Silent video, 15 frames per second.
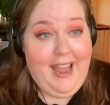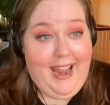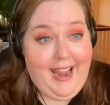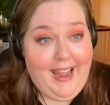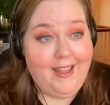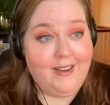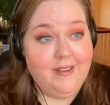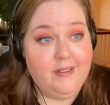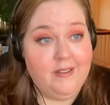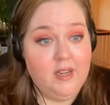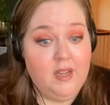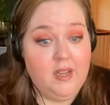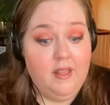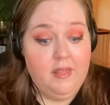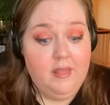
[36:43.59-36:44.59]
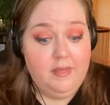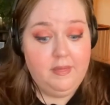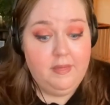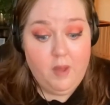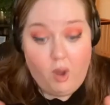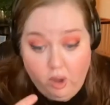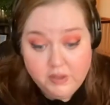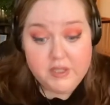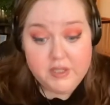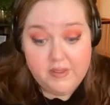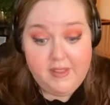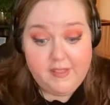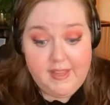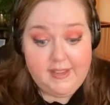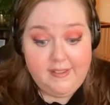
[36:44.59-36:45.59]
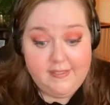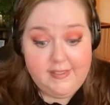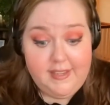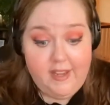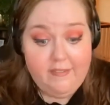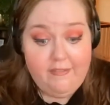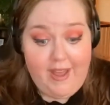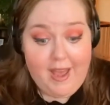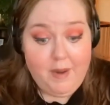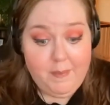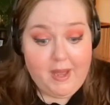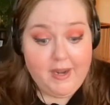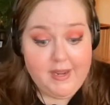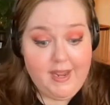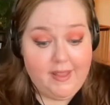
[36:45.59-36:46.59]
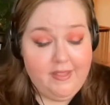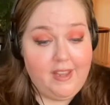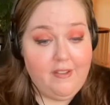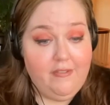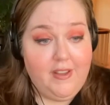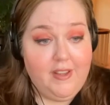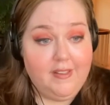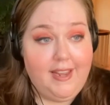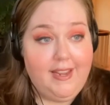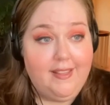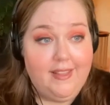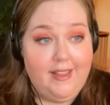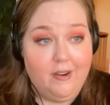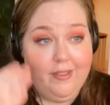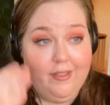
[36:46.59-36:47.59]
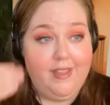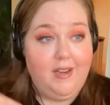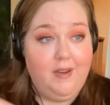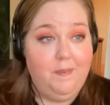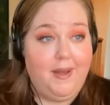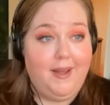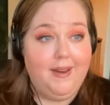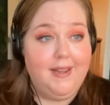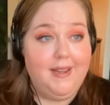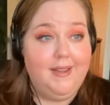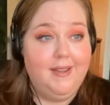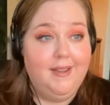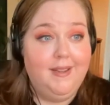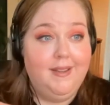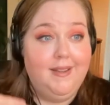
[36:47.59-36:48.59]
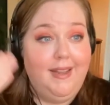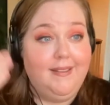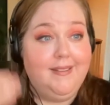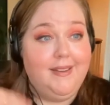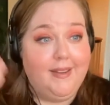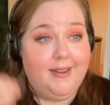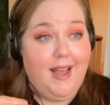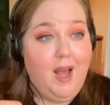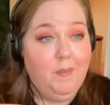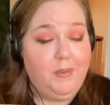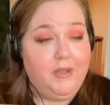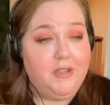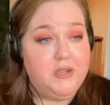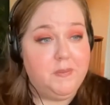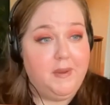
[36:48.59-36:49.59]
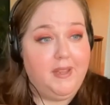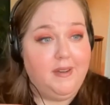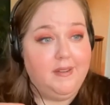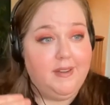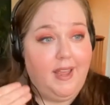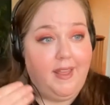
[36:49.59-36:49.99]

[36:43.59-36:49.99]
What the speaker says: And also that they see a fat body and they feel like their thin body is an accomplishment,